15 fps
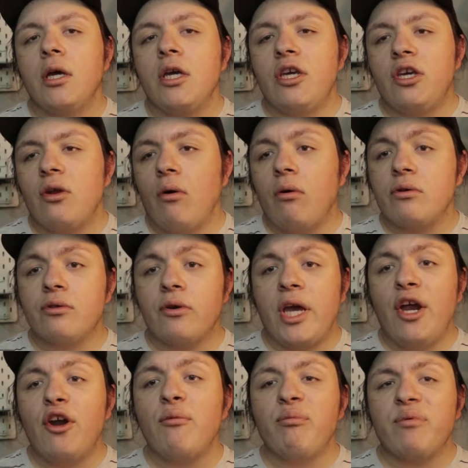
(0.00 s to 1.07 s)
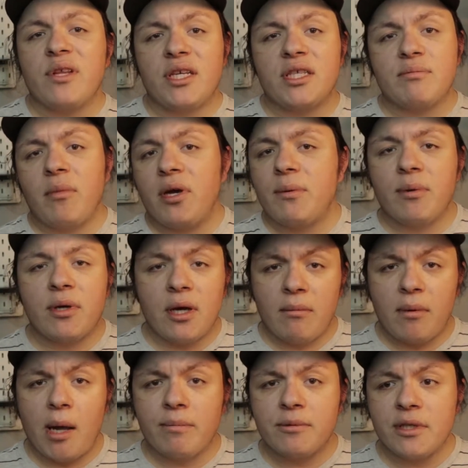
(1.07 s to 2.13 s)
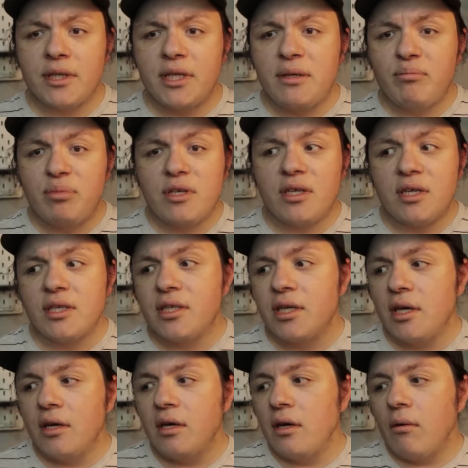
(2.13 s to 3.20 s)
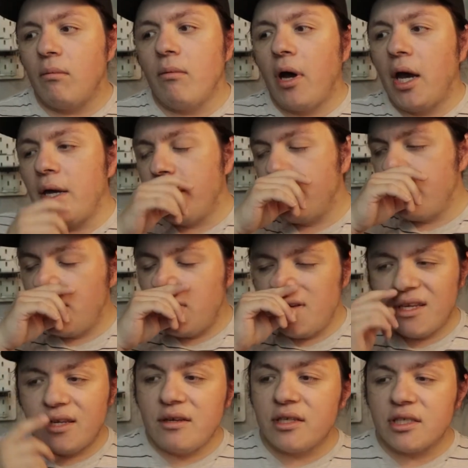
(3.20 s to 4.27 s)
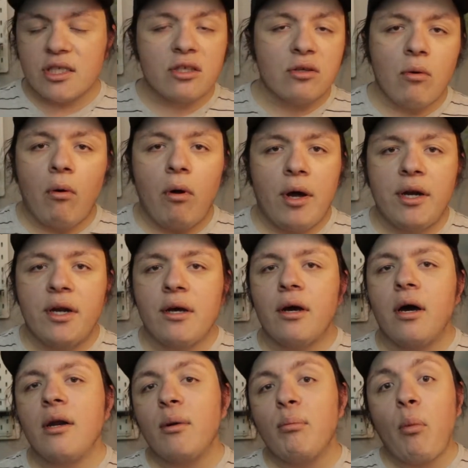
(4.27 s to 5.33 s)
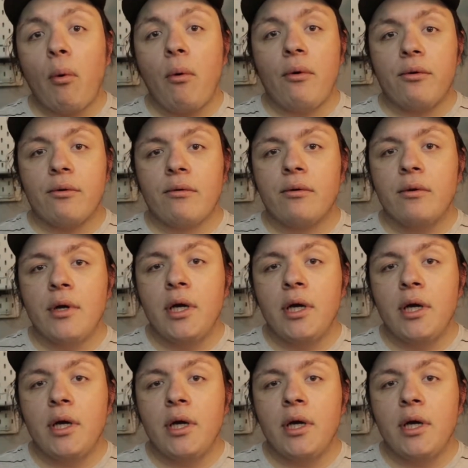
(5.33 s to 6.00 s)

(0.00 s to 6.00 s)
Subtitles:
You know, also airplanes might become obsolete because why you need it? You can just go on a portal.